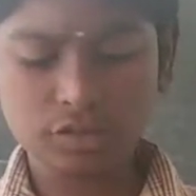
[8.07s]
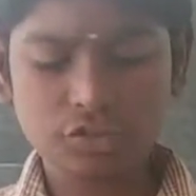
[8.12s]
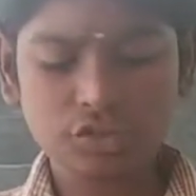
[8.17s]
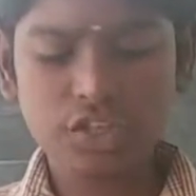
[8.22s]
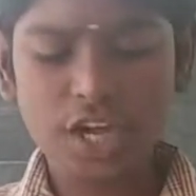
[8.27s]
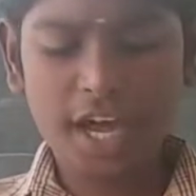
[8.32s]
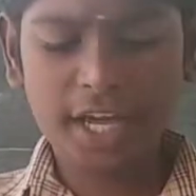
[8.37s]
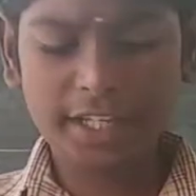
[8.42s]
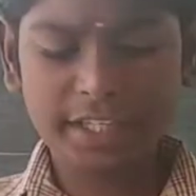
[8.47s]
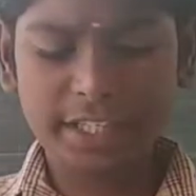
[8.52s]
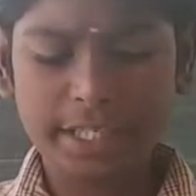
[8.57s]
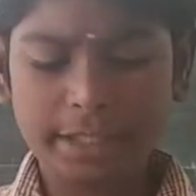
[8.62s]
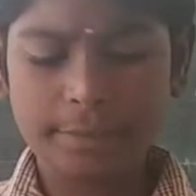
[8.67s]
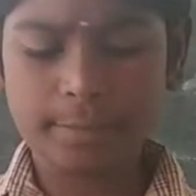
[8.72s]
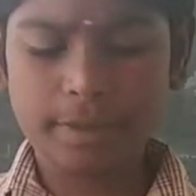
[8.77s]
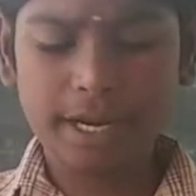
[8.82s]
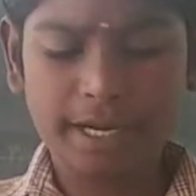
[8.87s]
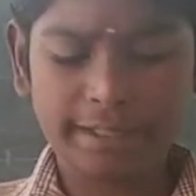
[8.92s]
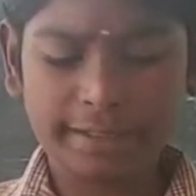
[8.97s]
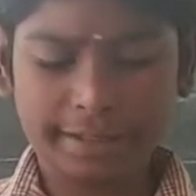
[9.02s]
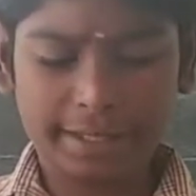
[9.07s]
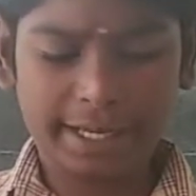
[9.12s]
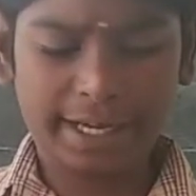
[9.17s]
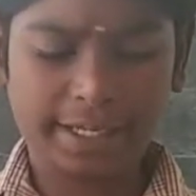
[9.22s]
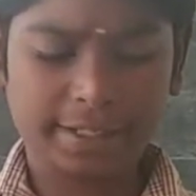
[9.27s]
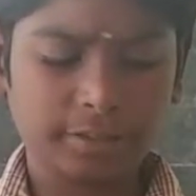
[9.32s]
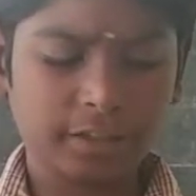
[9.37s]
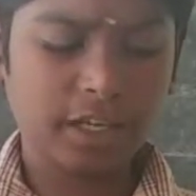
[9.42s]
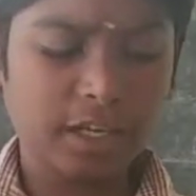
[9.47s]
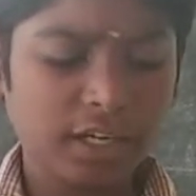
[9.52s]
Journey by
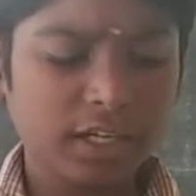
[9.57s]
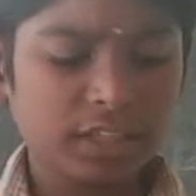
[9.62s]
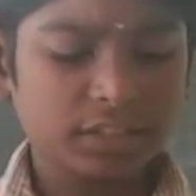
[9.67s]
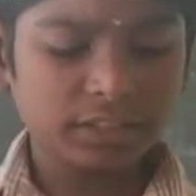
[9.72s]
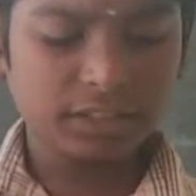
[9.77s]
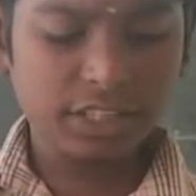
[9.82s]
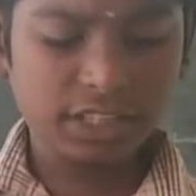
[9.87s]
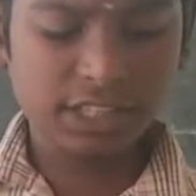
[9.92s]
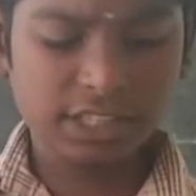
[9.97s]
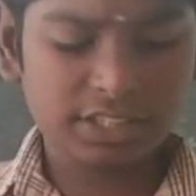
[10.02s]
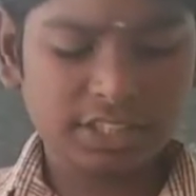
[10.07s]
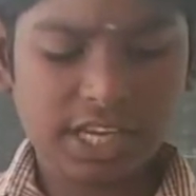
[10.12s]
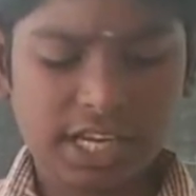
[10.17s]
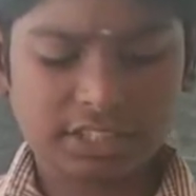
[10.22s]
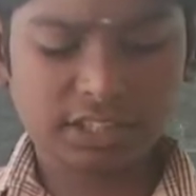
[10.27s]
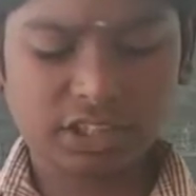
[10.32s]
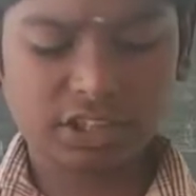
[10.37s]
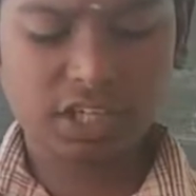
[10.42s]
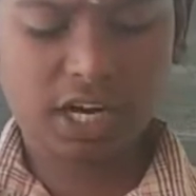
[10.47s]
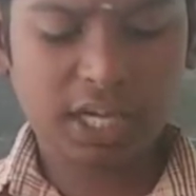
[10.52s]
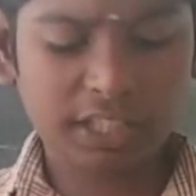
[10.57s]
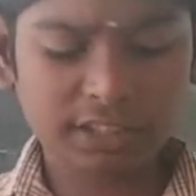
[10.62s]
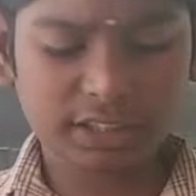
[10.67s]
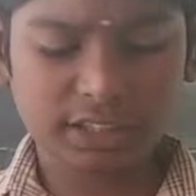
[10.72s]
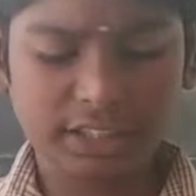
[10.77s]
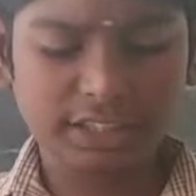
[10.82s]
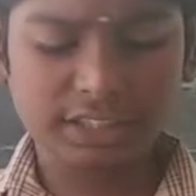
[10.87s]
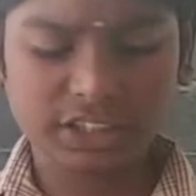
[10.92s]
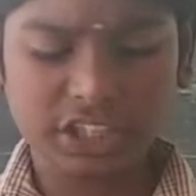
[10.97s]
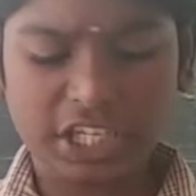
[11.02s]
Train. This
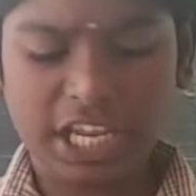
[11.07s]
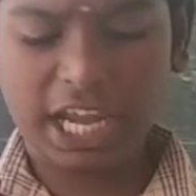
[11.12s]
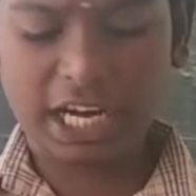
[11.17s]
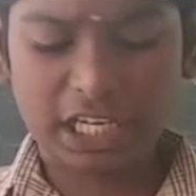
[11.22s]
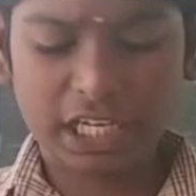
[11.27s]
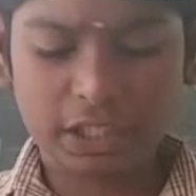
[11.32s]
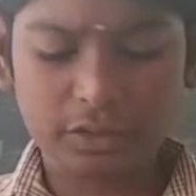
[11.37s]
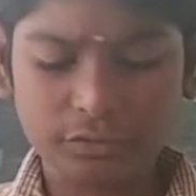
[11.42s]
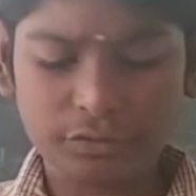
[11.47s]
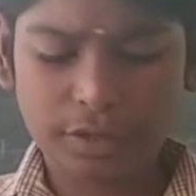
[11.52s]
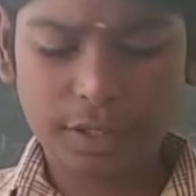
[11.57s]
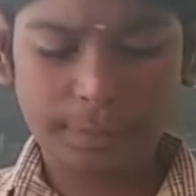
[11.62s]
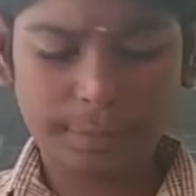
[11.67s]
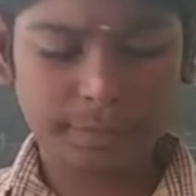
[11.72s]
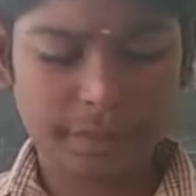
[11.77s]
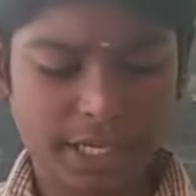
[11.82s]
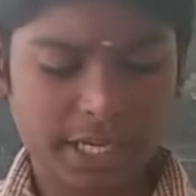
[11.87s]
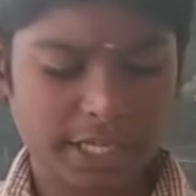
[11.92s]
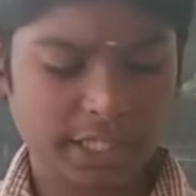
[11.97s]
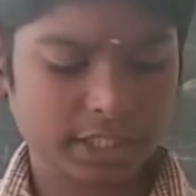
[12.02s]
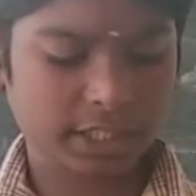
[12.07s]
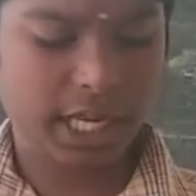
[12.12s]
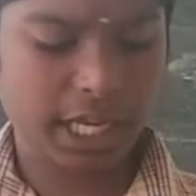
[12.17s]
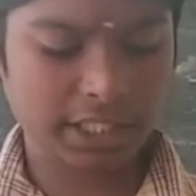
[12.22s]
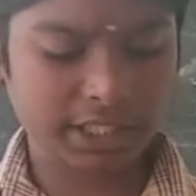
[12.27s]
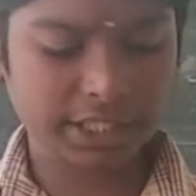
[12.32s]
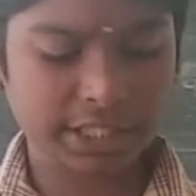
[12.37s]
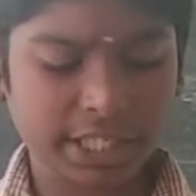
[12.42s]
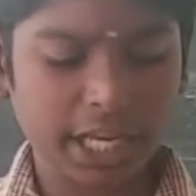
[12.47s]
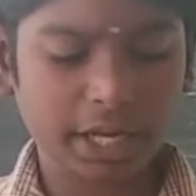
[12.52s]
extract is taken from the
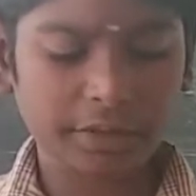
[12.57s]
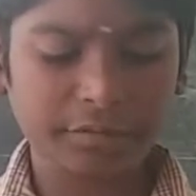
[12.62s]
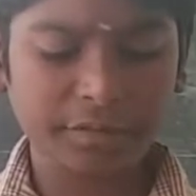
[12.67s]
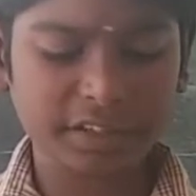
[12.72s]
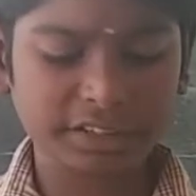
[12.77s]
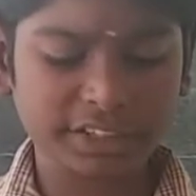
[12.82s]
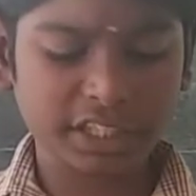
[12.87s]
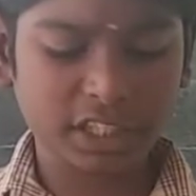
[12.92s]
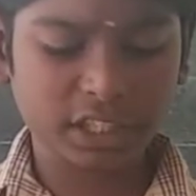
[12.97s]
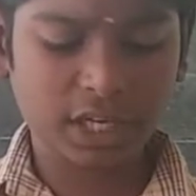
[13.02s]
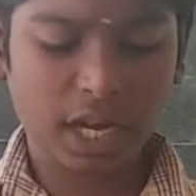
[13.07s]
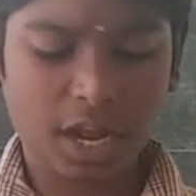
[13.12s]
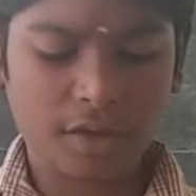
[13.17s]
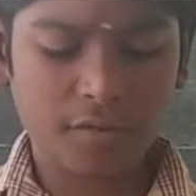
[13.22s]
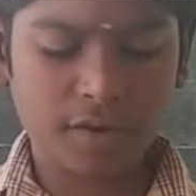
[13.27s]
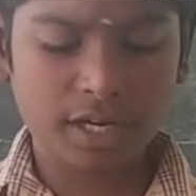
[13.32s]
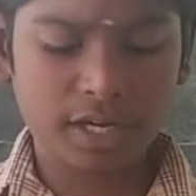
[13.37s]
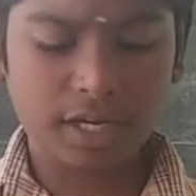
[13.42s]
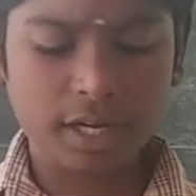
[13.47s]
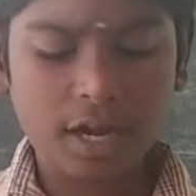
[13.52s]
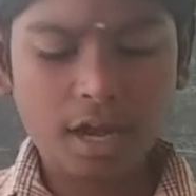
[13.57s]
classic adventure novel